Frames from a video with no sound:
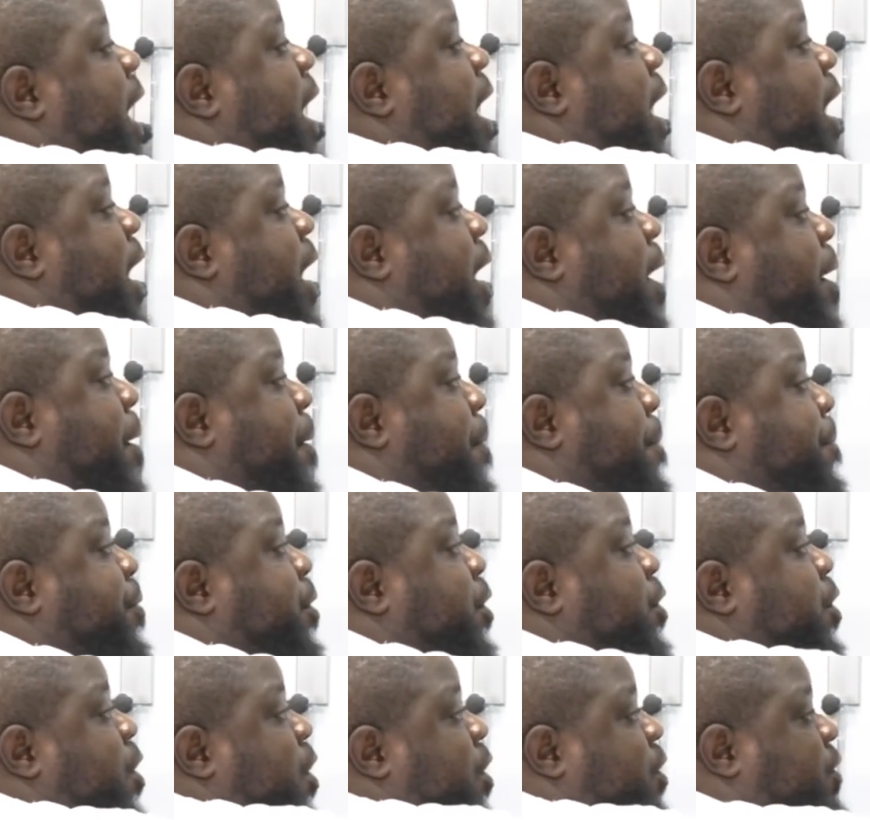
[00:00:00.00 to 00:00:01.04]
uh,
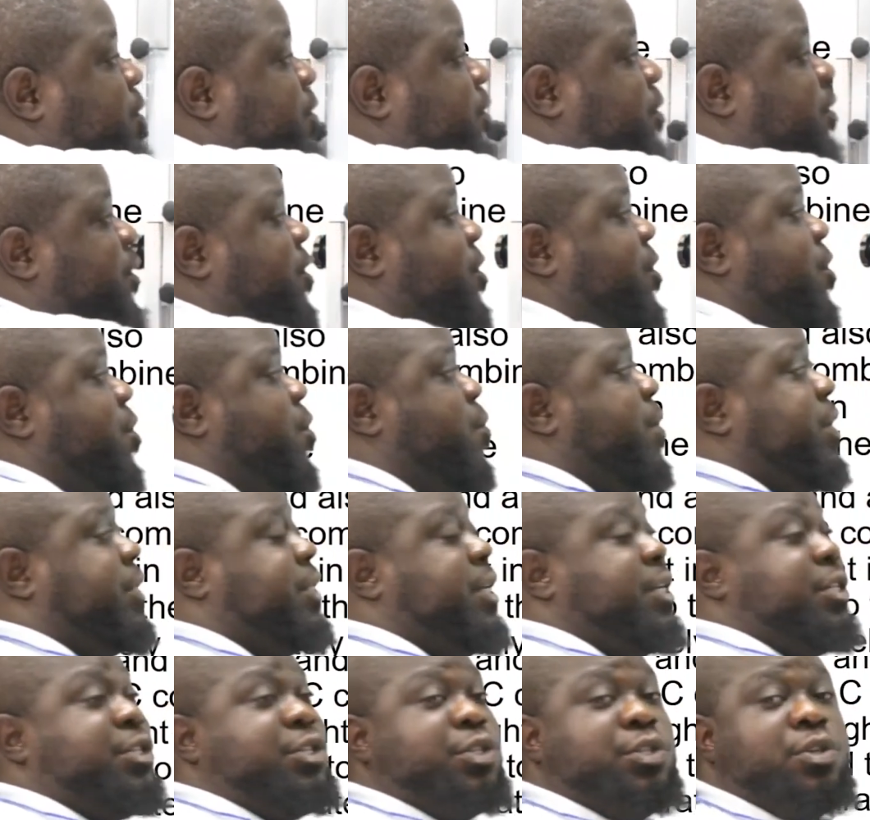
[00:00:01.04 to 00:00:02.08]
product, which
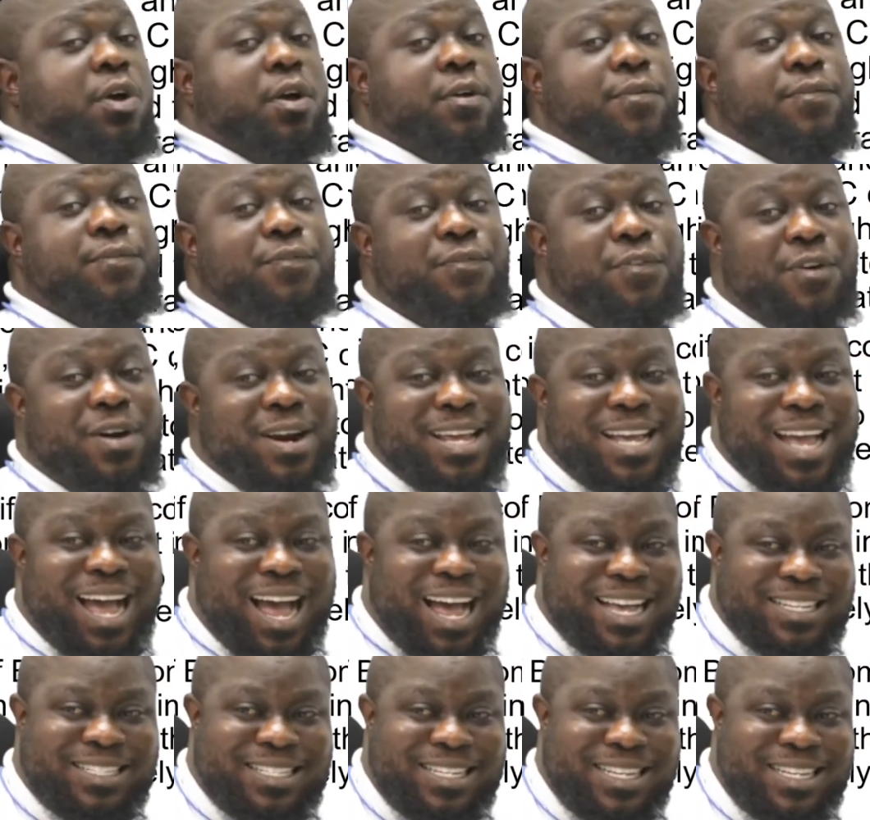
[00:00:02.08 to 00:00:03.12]
is sulfuric
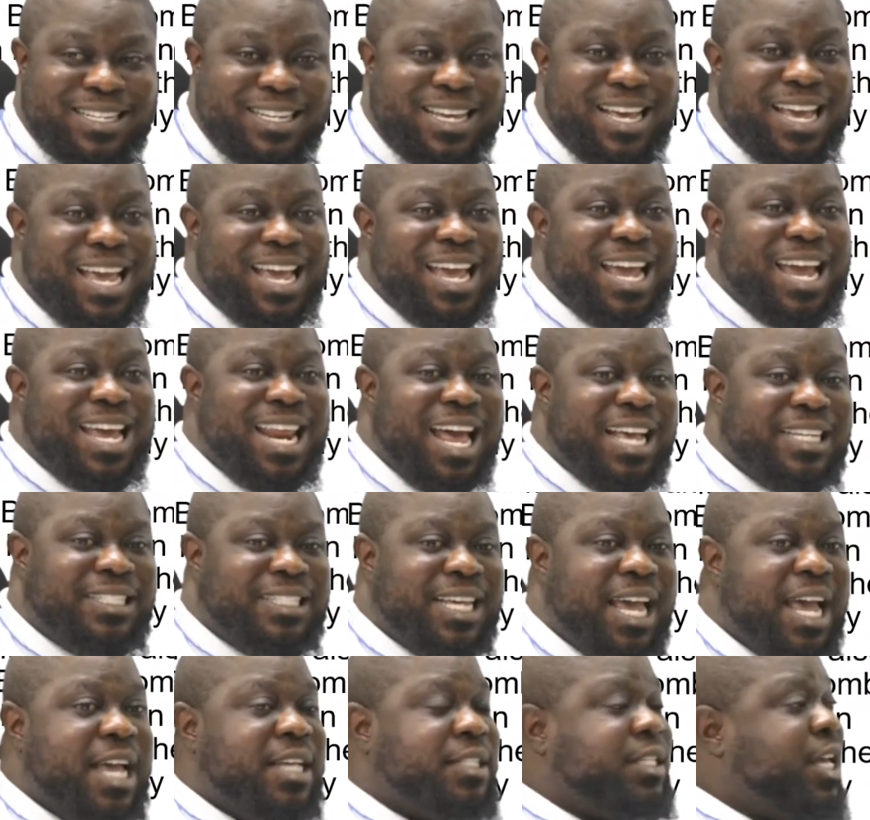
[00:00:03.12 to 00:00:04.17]
acid. In
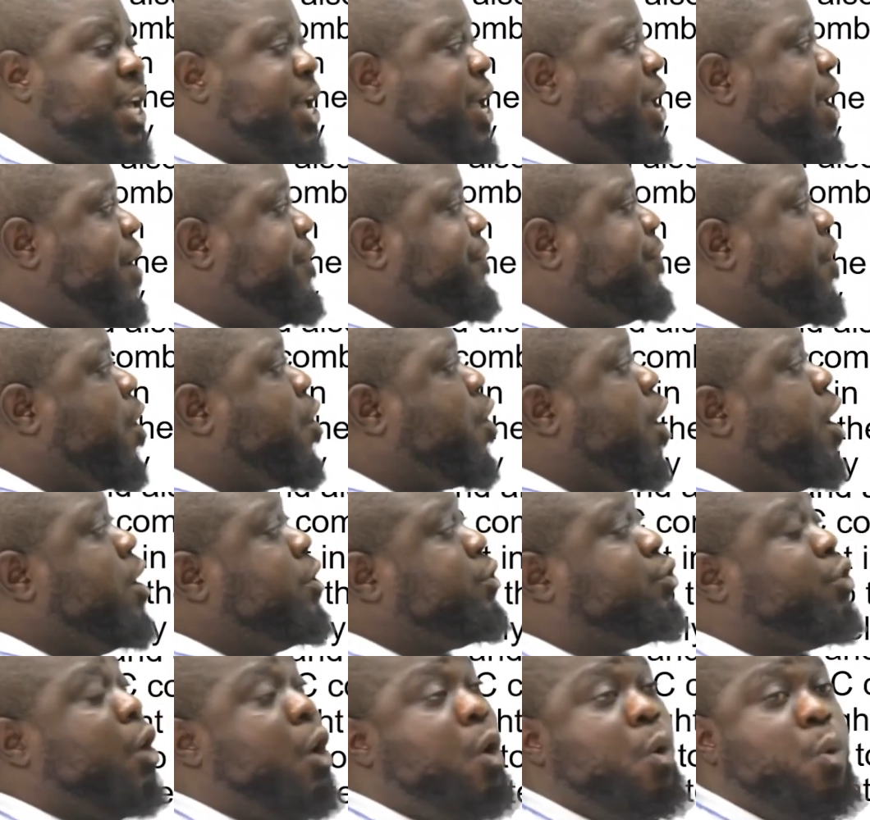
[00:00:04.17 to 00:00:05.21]
essence, if you're
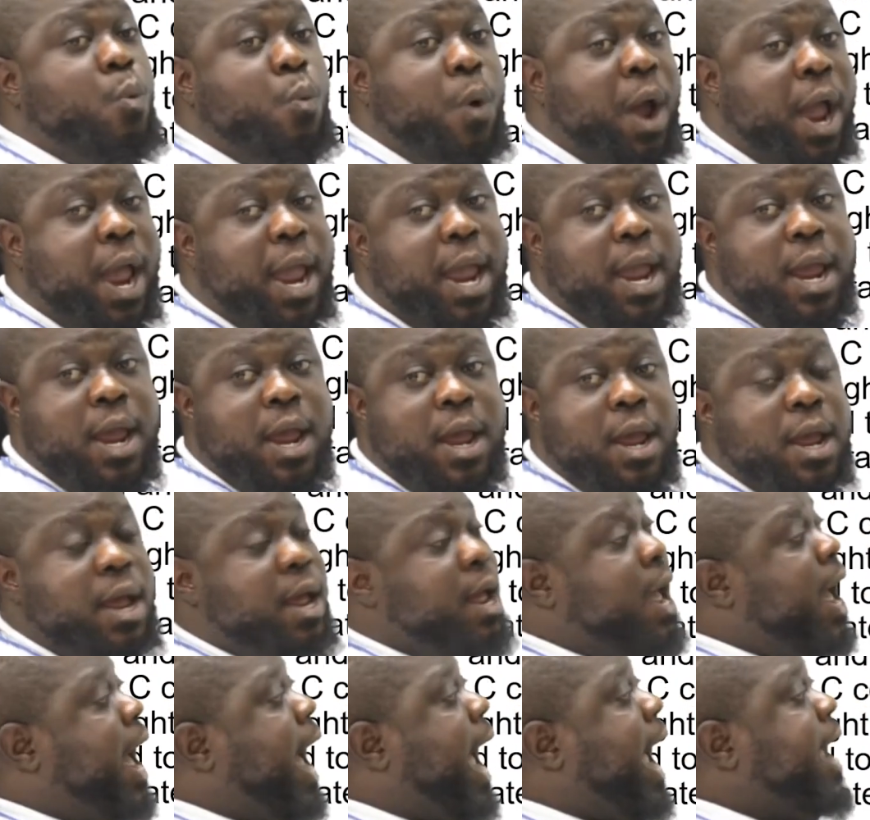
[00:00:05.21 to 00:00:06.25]
going to weigh
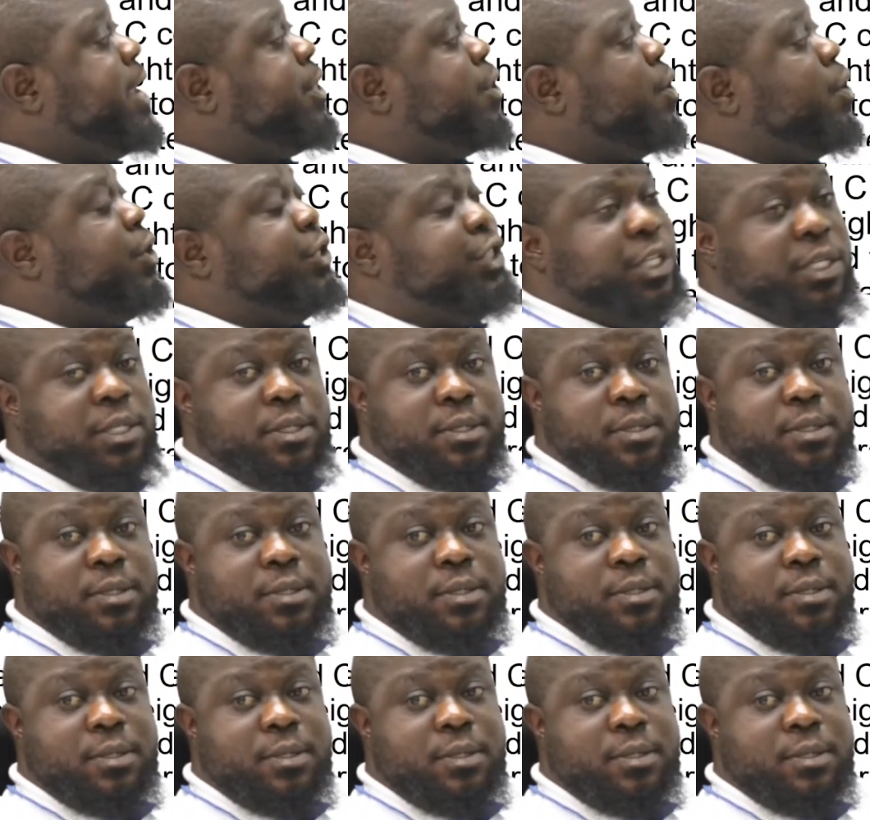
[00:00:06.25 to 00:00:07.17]
hydrogen,